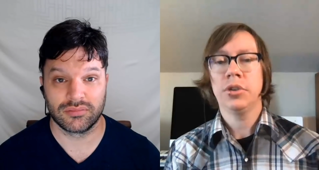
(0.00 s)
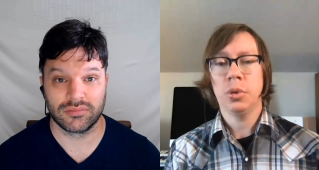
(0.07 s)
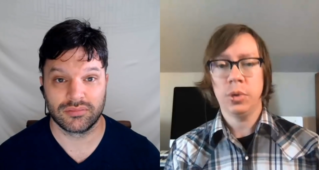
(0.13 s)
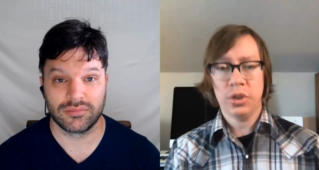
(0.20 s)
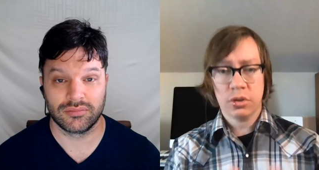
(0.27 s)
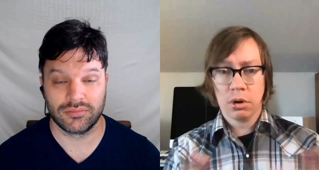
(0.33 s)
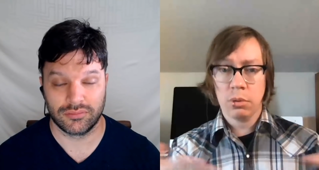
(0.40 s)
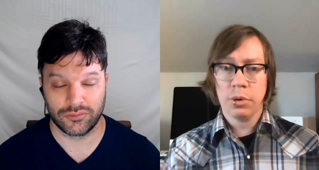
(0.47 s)
Speaker 1: So
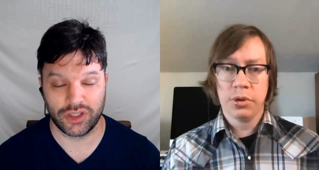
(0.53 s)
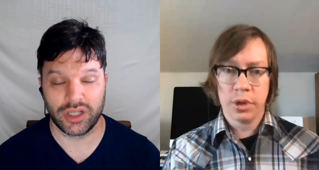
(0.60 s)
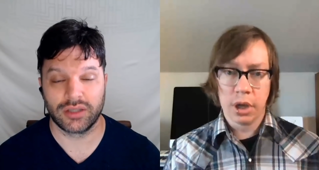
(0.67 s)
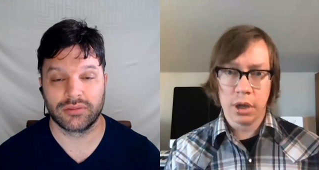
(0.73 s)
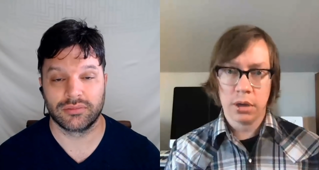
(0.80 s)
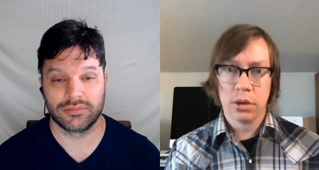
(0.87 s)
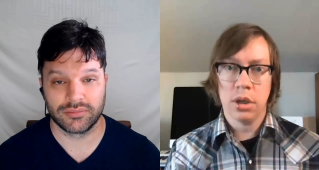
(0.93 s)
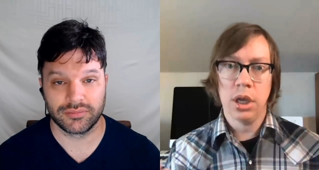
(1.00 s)
we start with
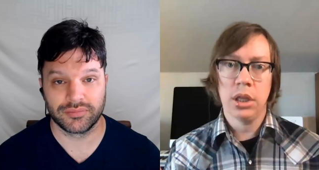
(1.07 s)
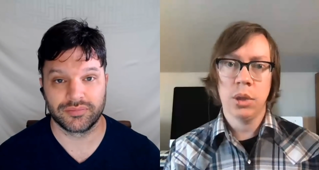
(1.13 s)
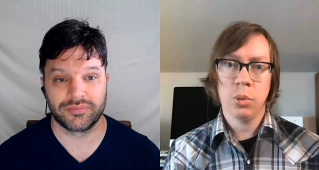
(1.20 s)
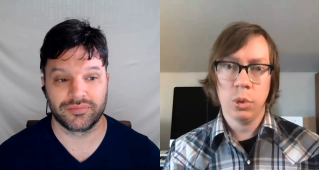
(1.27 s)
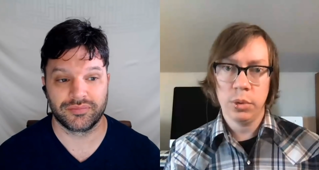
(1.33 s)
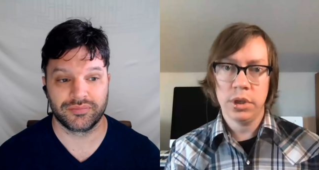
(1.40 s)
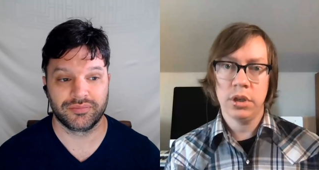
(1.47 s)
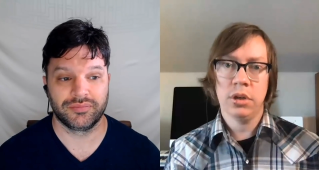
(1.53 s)
that, and then
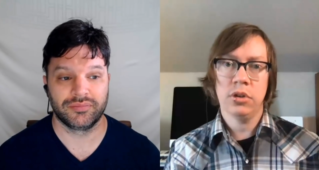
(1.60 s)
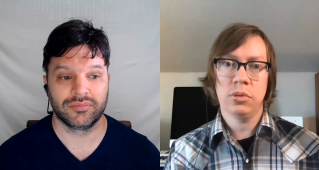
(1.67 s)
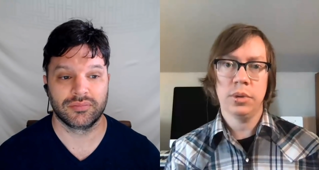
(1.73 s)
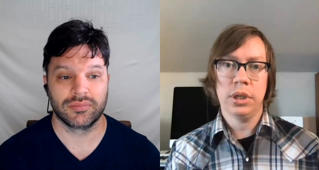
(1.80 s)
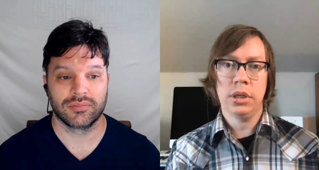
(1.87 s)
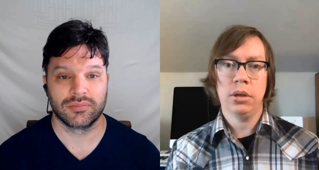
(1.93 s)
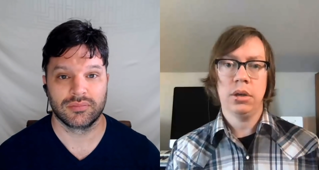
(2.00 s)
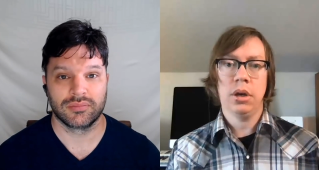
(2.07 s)
what we did is
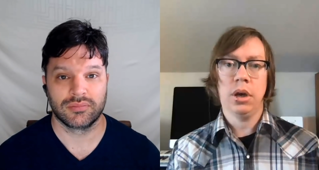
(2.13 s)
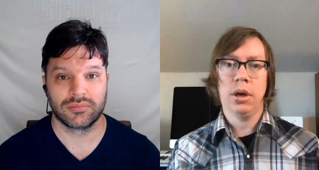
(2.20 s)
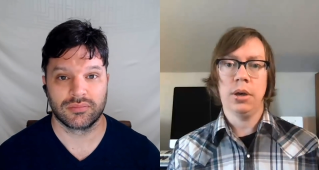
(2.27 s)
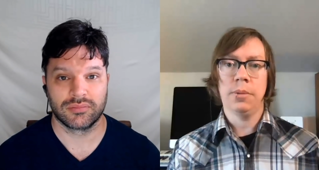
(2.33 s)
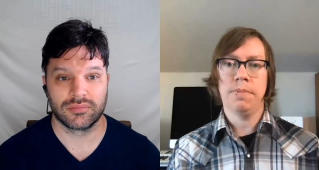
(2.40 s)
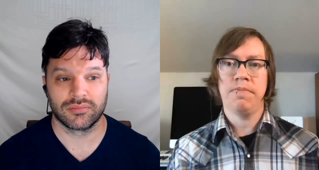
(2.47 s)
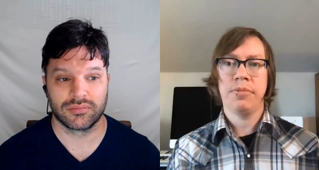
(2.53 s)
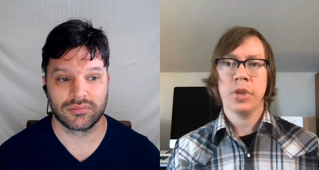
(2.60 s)
we
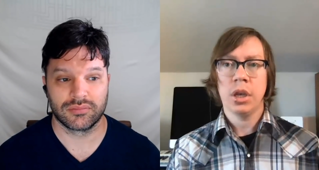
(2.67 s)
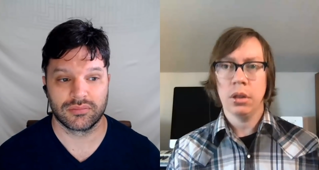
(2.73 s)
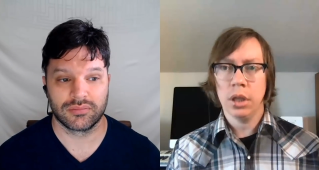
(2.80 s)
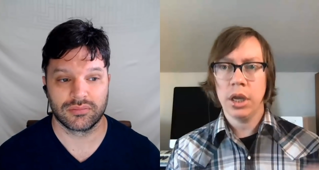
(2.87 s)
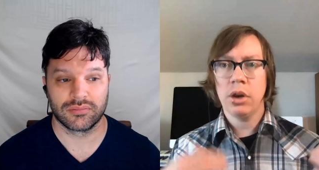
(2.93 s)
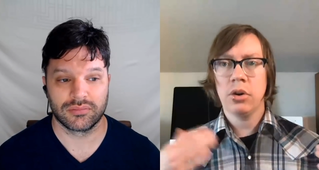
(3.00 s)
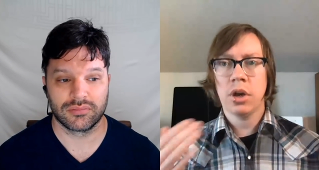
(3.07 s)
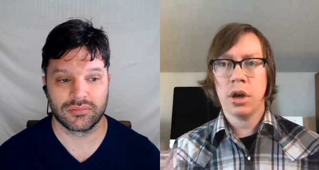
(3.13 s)
um,
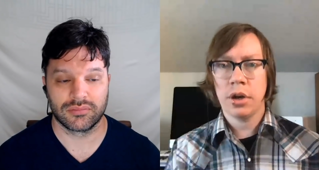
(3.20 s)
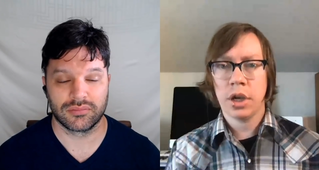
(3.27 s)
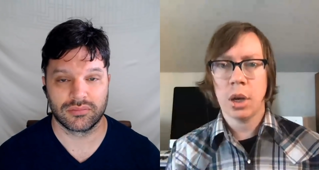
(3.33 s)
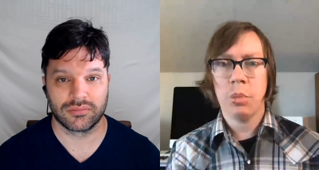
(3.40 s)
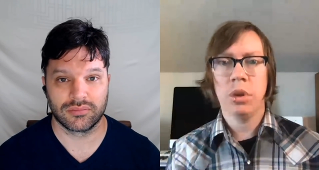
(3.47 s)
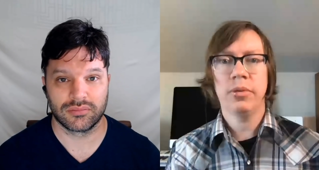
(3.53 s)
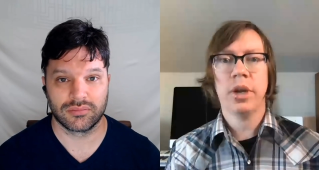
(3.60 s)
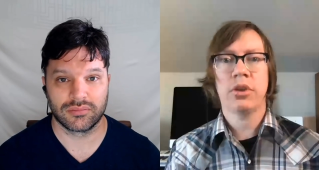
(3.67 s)
layered on a
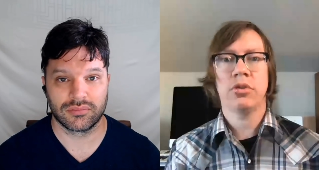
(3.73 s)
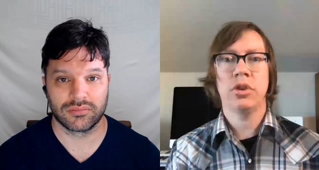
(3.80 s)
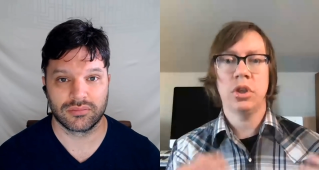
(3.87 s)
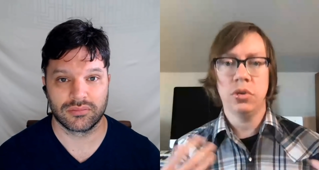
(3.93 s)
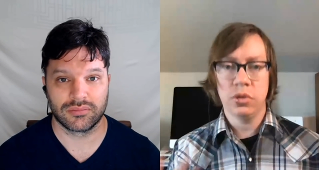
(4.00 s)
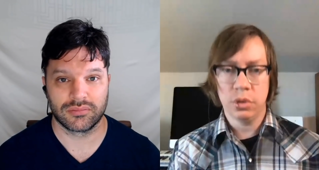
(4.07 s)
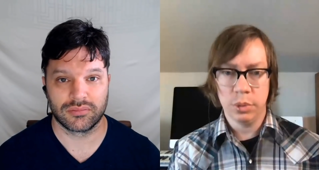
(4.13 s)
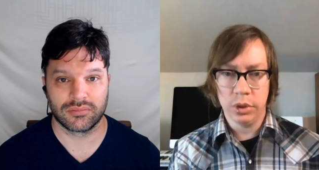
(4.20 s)
couple of extra
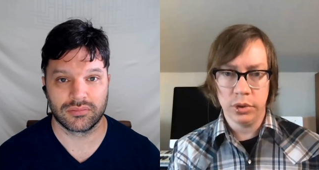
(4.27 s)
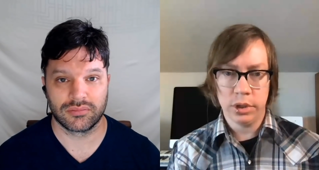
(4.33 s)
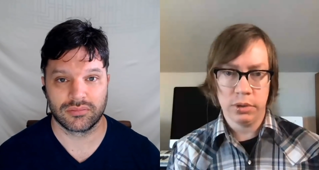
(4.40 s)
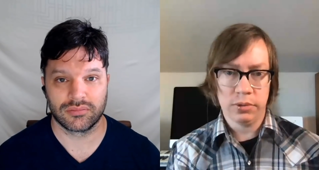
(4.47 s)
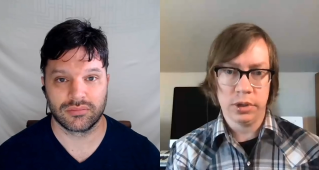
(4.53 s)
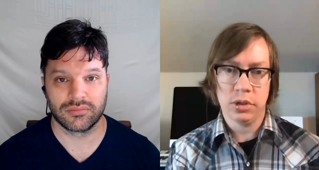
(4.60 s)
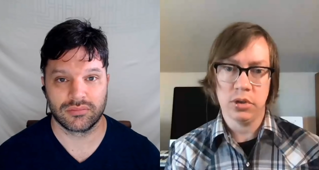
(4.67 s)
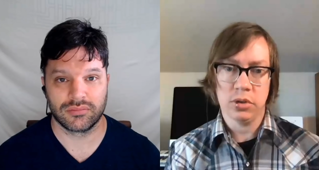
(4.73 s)

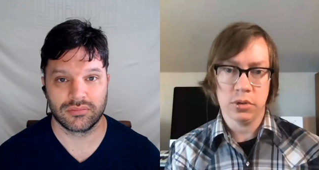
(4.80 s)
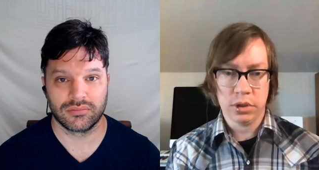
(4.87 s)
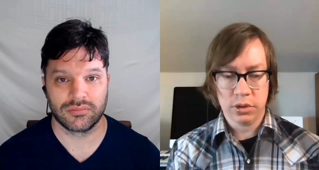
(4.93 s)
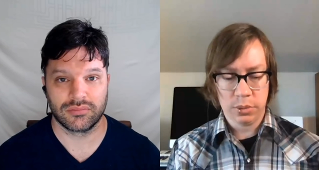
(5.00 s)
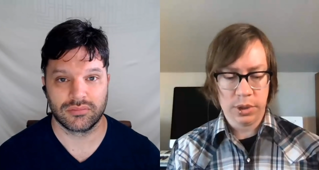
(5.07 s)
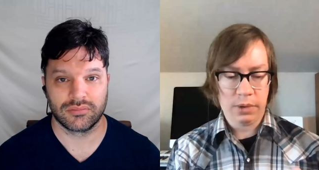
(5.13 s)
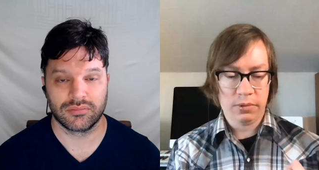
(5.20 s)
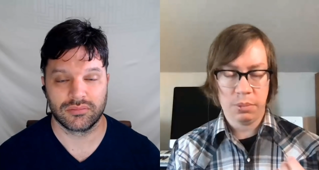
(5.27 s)
usability features, right?
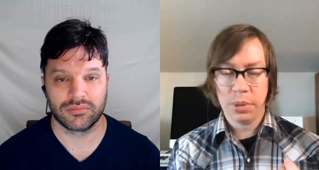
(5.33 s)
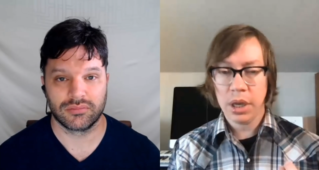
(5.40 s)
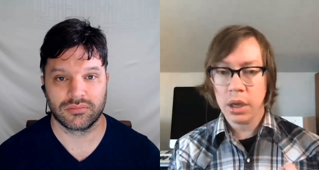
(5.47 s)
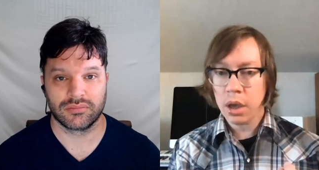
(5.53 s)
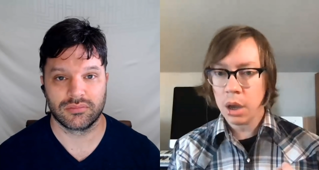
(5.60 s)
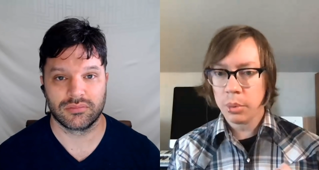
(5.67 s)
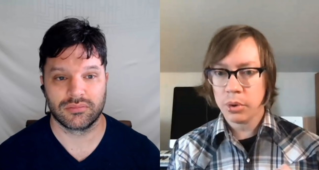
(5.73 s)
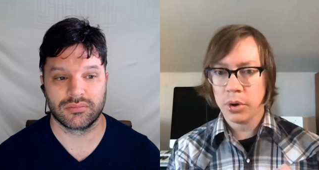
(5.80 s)
So we have the
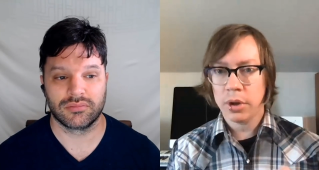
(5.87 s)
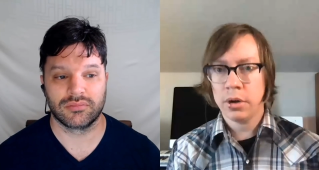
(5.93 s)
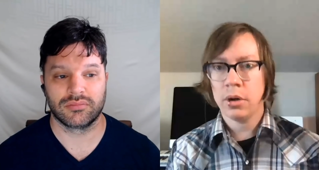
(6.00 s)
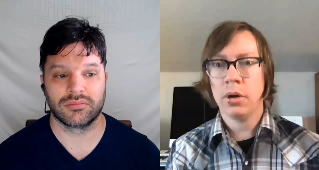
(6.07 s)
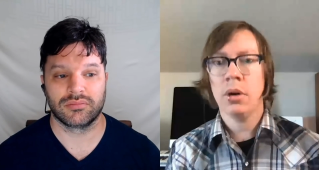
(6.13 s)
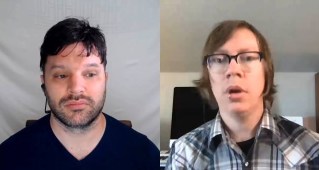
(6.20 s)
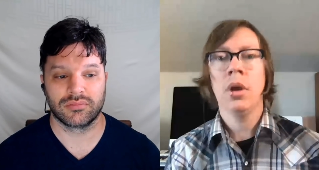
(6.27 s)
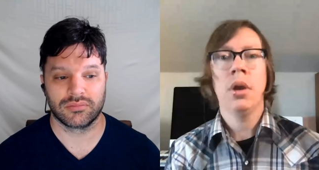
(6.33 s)
bang
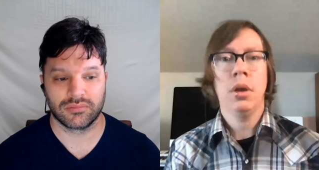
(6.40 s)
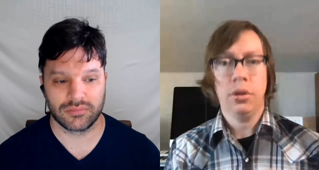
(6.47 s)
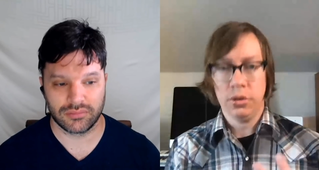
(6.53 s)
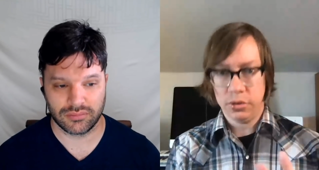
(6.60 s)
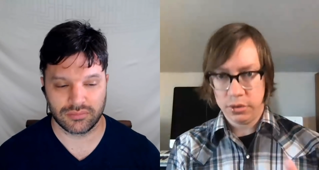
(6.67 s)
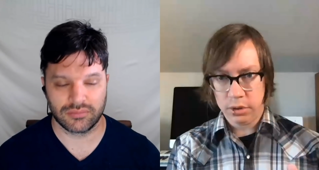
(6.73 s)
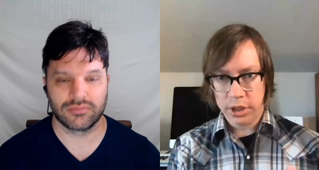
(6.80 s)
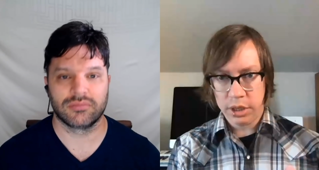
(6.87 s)
operator,
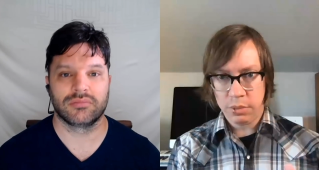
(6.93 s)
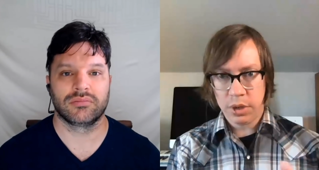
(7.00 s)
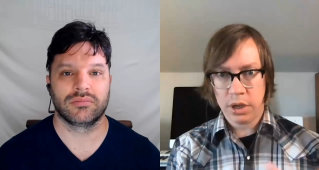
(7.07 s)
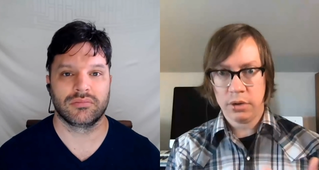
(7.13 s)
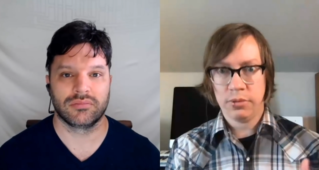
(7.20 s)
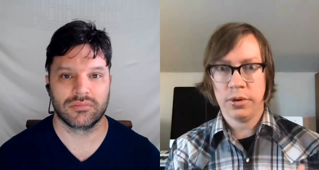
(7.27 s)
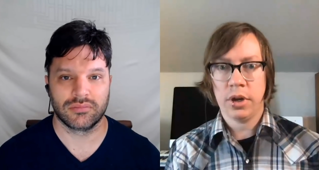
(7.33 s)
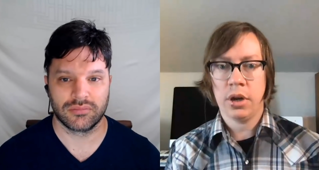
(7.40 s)
there's the late
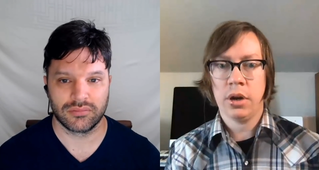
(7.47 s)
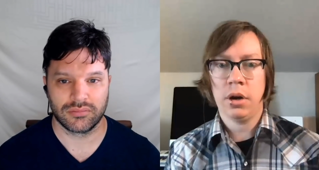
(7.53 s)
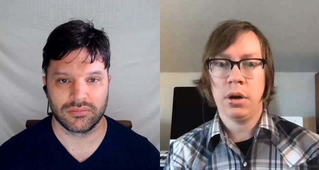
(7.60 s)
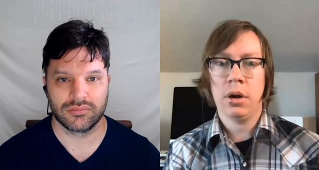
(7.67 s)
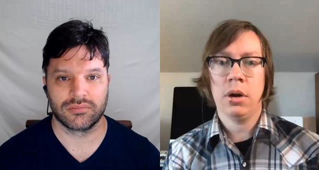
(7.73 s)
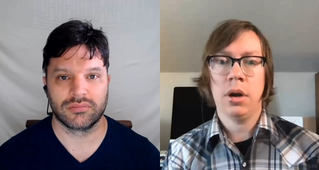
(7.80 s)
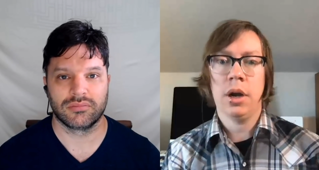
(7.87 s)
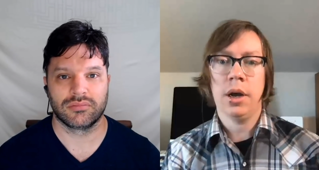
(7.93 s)

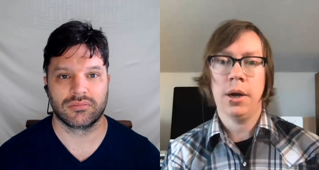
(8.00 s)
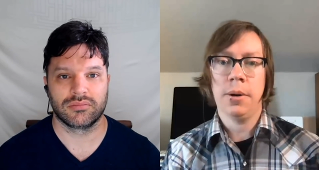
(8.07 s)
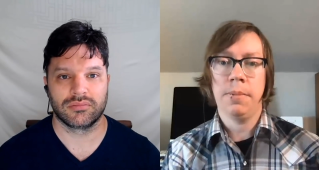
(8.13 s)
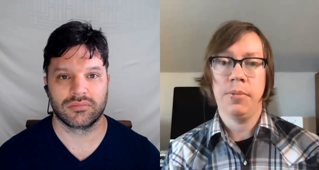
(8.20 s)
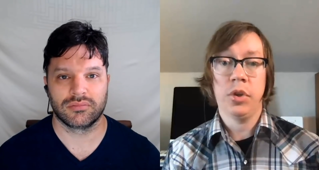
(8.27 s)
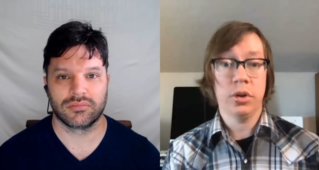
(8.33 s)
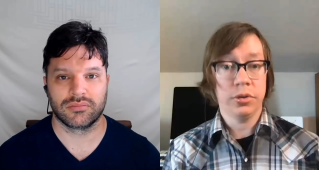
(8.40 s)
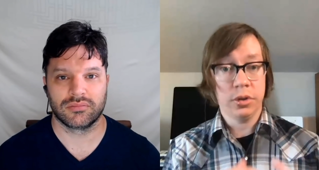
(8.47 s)
modifier,
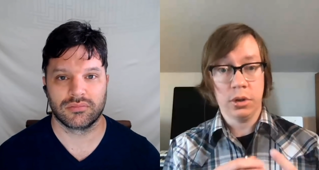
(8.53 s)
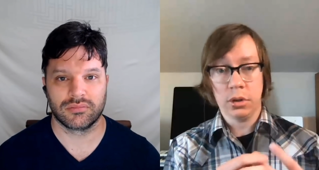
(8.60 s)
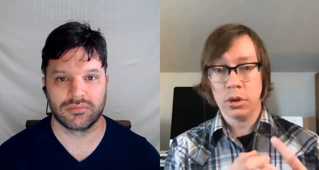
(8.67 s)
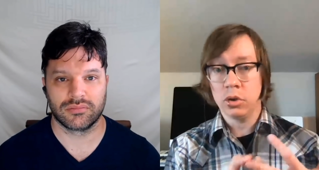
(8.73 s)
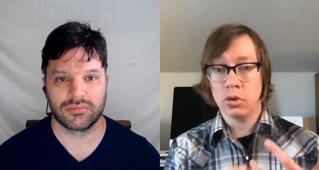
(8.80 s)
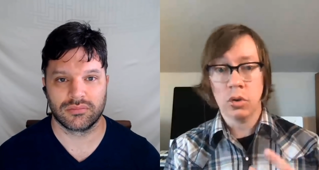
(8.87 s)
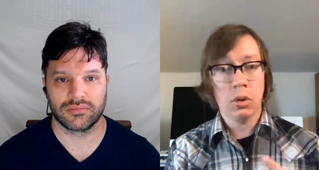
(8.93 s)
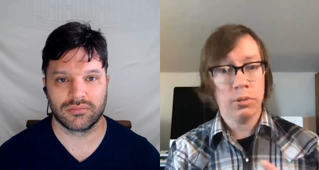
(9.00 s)
um, there's the
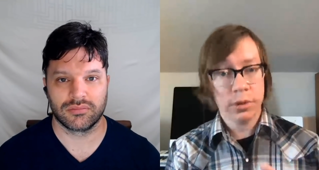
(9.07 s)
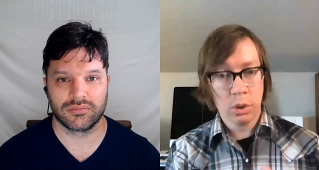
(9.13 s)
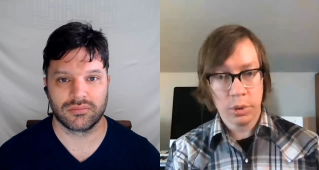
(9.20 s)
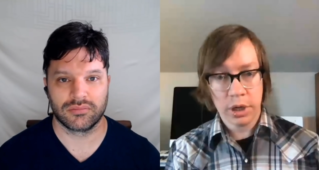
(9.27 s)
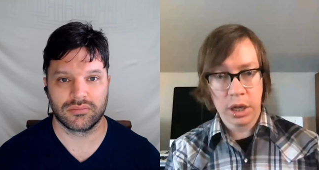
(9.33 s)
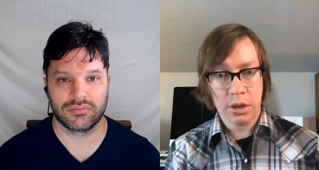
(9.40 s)
control flow